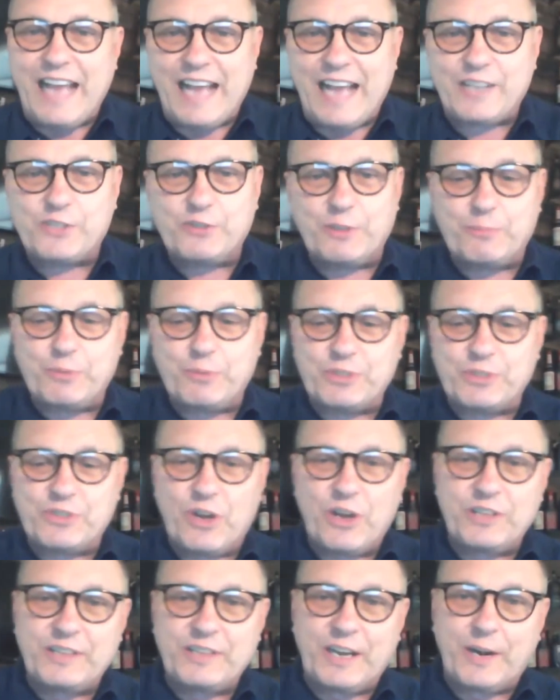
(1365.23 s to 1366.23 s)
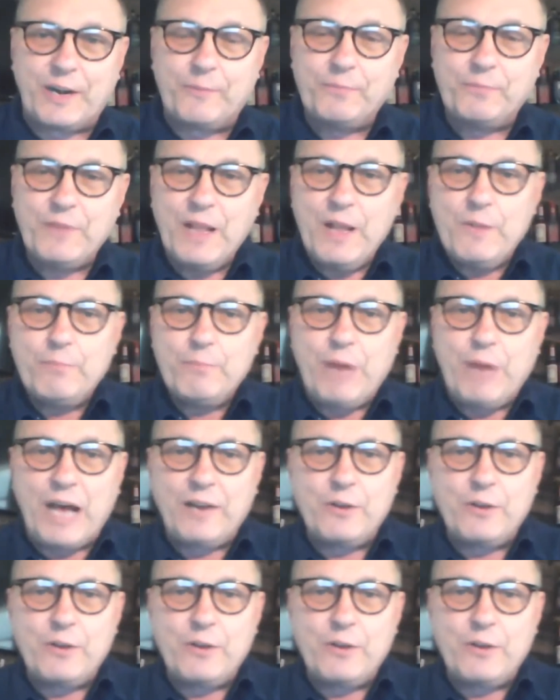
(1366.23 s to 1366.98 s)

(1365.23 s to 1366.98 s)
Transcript: and that tax strip was on there.